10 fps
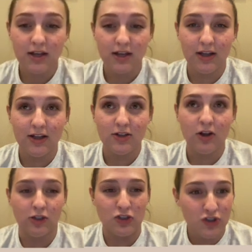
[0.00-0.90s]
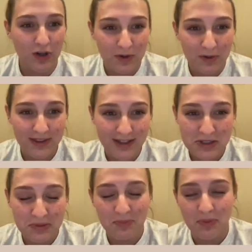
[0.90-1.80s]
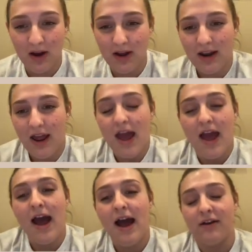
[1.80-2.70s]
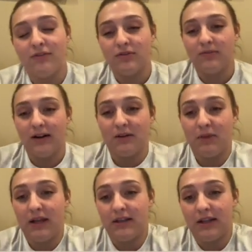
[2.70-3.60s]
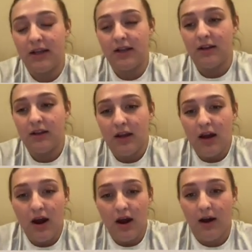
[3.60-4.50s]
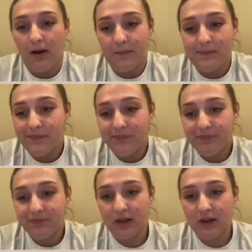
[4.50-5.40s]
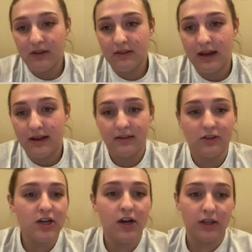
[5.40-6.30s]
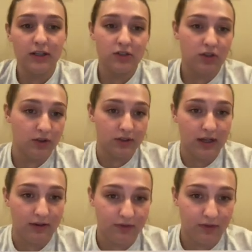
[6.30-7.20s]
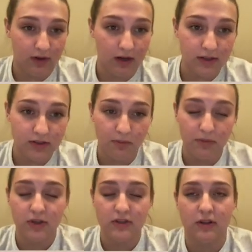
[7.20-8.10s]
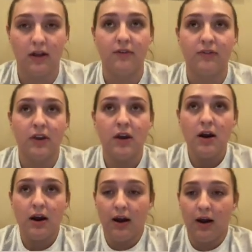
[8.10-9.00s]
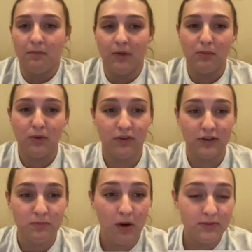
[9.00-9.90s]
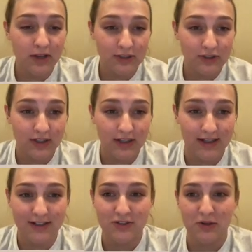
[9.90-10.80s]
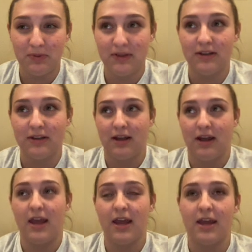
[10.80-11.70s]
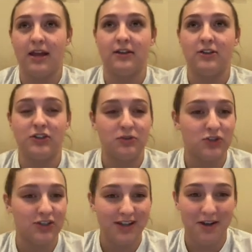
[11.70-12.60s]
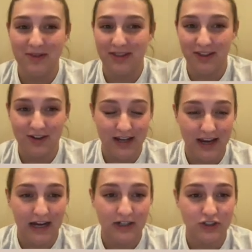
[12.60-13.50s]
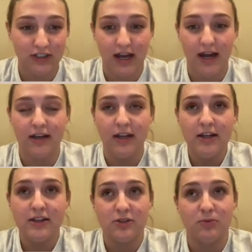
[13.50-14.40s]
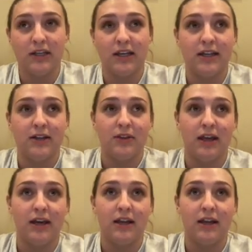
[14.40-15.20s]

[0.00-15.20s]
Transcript: not struggle with this, but have recommended that the child gets looked at for a submucous cleft. My boyfriend's mom's actually an SLP, and she was just telling me the other day how she had this one kiddo that